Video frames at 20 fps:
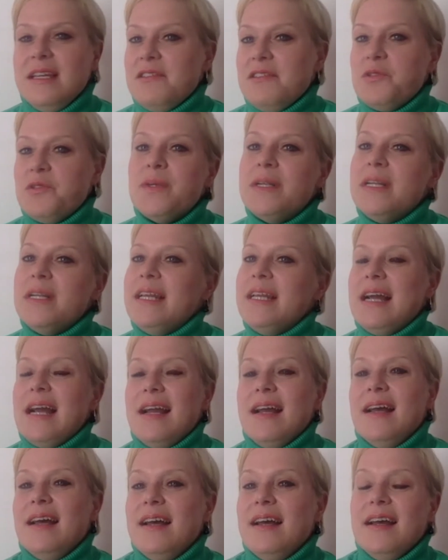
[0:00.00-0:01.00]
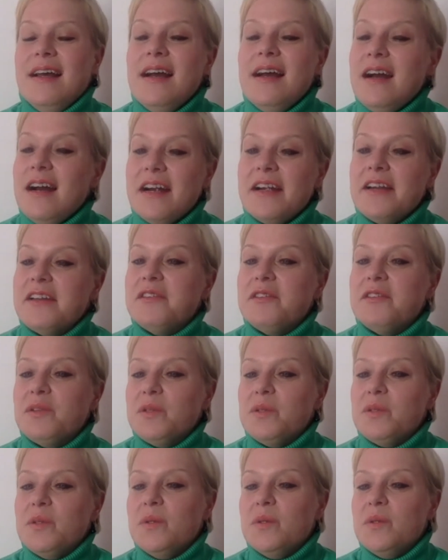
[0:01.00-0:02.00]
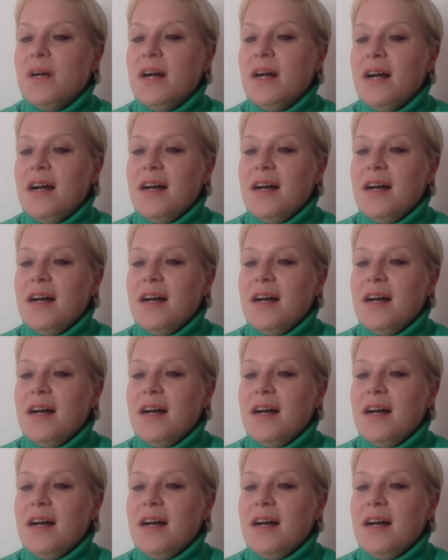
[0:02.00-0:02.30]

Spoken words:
it's really hard to